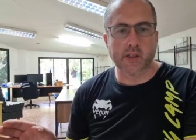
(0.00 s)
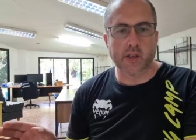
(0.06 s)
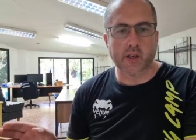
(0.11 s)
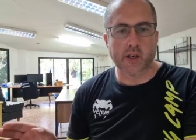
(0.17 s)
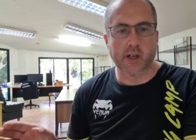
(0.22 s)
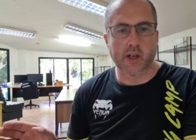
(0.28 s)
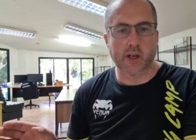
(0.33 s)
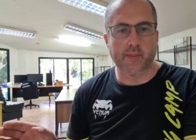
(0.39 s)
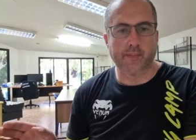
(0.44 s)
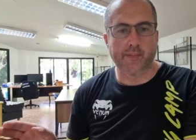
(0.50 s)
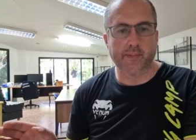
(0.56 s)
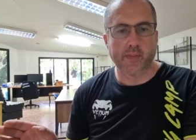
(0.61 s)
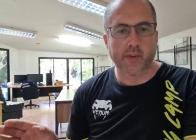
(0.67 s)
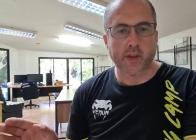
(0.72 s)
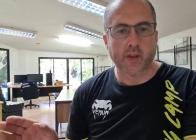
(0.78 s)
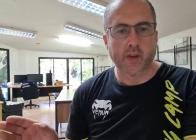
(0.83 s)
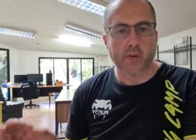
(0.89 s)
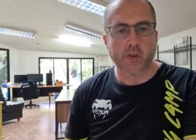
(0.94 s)

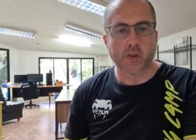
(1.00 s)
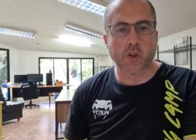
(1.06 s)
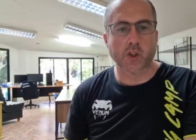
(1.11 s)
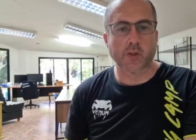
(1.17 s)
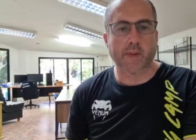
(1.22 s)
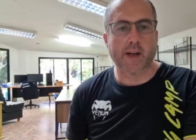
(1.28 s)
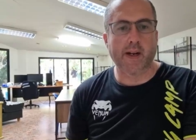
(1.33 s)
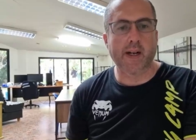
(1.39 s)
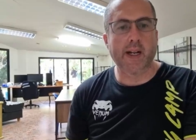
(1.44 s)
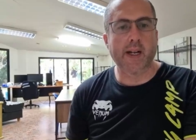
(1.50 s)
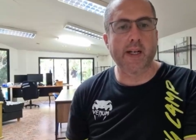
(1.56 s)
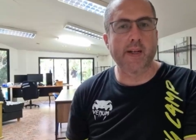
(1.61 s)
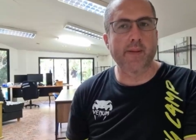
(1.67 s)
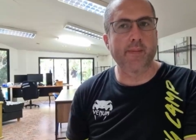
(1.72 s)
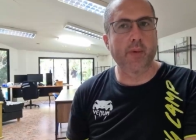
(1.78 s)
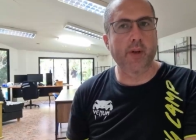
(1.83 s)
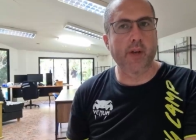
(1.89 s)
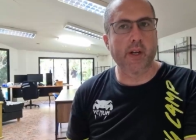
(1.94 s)
talked about
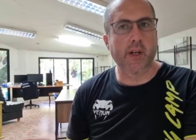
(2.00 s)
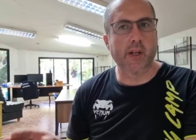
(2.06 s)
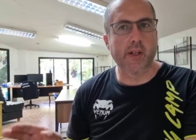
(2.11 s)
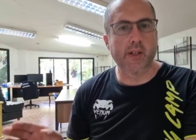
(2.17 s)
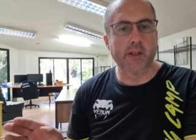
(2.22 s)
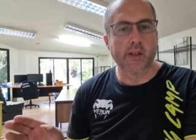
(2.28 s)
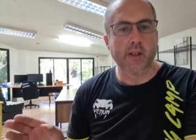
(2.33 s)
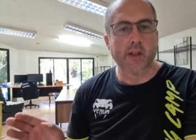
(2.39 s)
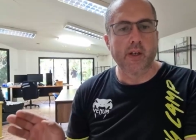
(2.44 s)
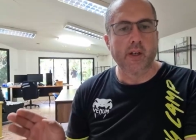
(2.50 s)
lending money.